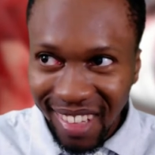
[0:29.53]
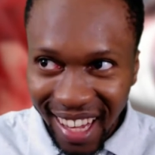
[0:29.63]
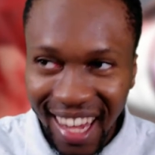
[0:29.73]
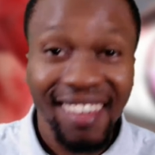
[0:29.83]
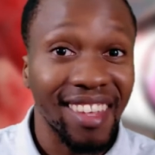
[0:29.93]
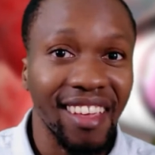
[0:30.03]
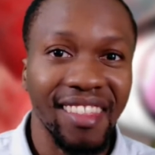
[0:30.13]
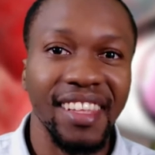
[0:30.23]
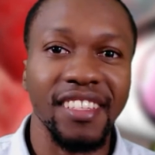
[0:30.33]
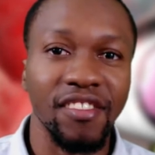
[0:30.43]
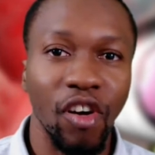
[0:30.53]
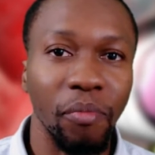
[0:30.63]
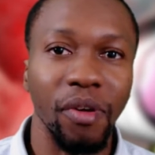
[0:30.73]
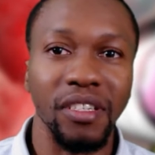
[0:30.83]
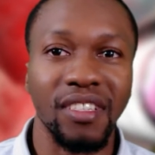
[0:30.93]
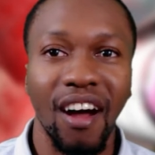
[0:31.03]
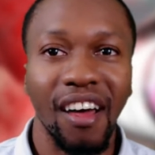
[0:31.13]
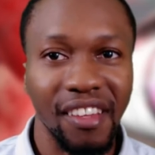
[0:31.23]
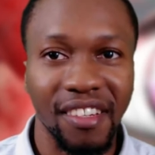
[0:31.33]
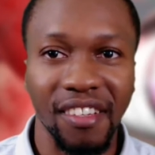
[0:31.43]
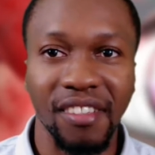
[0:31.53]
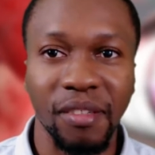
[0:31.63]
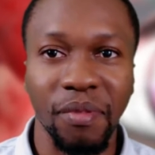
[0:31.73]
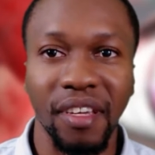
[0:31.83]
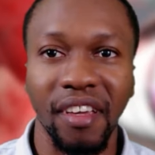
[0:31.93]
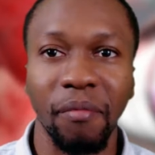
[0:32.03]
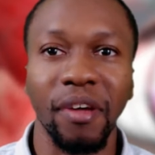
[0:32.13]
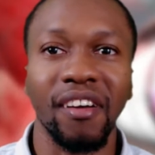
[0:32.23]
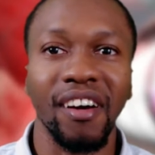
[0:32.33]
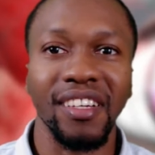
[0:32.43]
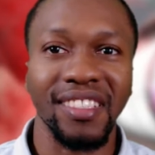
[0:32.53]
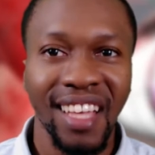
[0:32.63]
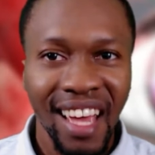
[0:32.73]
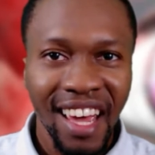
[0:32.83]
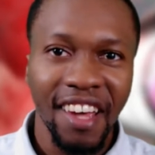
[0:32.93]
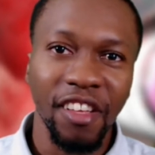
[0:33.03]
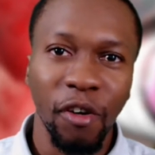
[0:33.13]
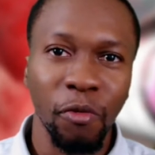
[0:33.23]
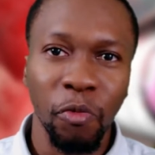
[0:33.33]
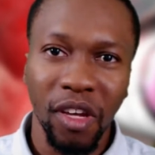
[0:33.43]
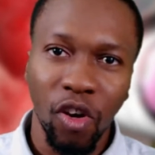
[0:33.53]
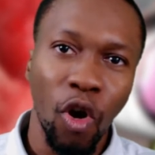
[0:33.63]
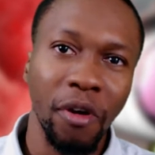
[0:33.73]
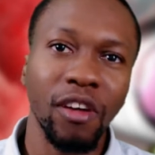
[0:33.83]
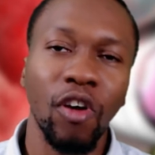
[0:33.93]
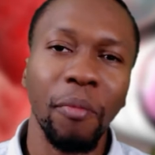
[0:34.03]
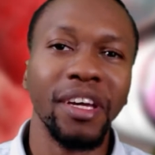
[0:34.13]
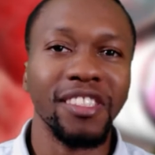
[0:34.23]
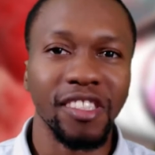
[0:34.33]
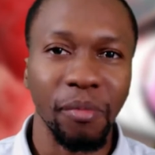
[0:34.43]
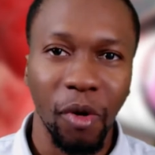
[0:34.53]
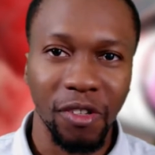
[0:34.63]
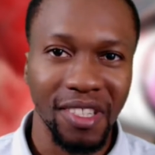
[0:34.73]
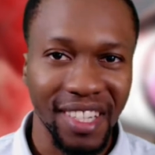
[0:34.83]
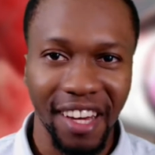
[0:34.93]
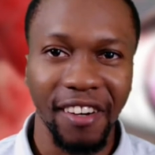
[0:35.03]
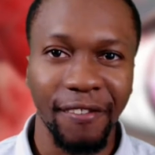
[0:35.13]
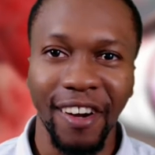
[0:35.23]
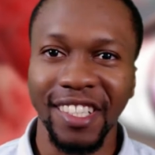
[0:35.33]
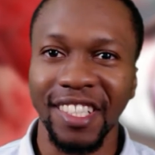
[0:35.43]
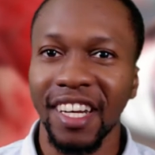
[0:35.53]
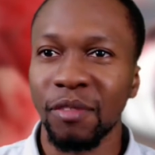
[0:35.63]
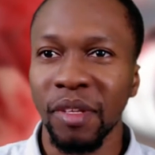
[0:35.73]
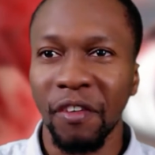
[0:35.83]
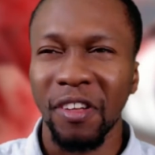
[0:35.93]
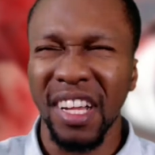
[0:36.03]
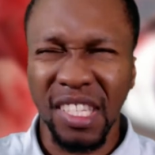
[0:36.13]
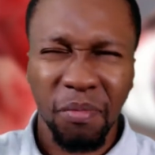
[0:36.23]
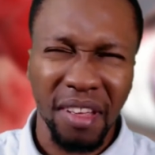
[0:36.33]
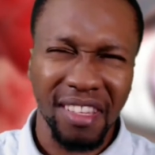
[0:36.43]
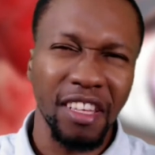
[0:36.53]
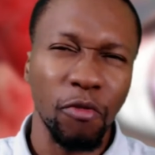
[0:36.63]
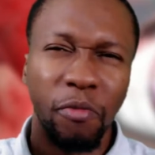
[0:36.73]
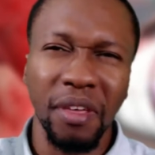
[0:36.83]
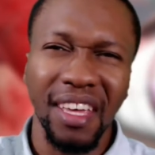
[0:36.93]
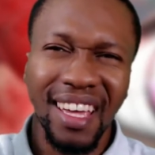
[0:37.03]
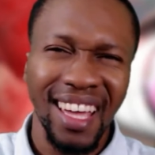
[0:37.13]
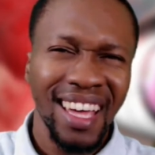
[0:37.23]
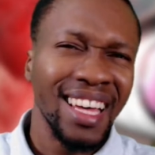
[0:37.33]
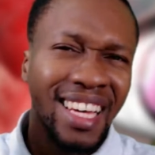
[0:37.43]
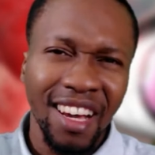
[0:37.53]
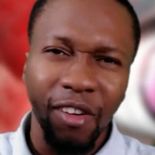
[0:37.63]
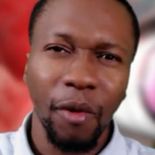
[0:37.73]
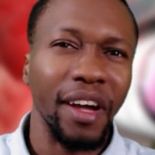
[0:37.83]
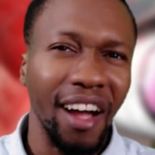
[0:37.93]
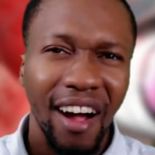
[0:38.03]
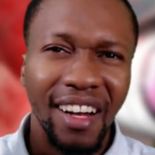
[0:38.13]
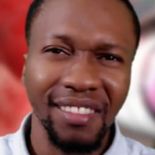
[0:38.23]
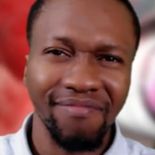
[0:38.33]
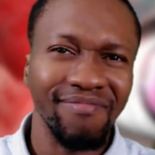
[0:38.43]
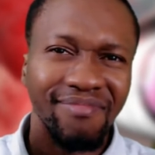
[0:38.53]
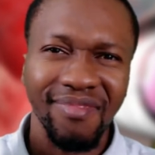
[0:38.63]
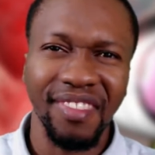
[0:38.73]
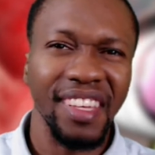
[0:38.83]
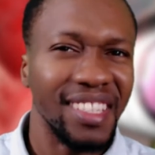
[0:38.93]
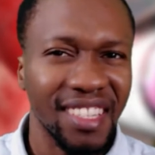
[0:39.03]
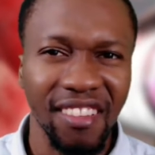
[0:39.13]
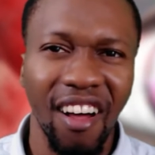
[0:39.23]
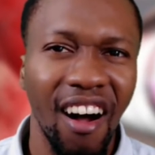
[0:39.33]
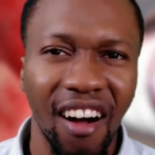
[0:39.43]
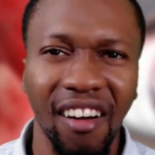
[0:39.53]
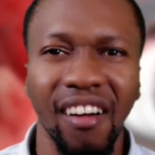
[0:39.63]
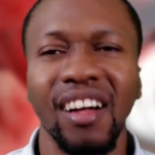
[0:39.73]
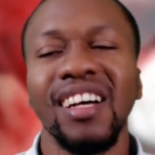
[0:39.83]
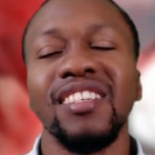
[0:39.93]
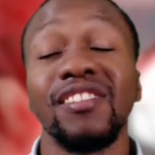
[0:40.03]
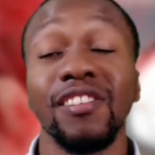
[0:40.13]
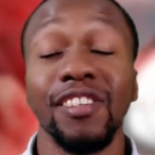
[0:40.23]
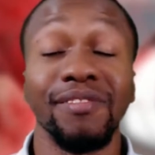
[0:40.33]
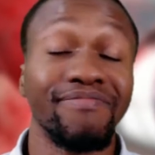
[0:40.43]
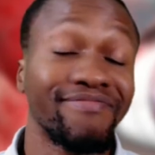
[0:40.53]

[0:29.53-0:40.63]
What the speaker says: hitting these numbers, honestly speaking, because, you know, coming into the Boruto side of the franchise, we never really expected it would be going on this long. So,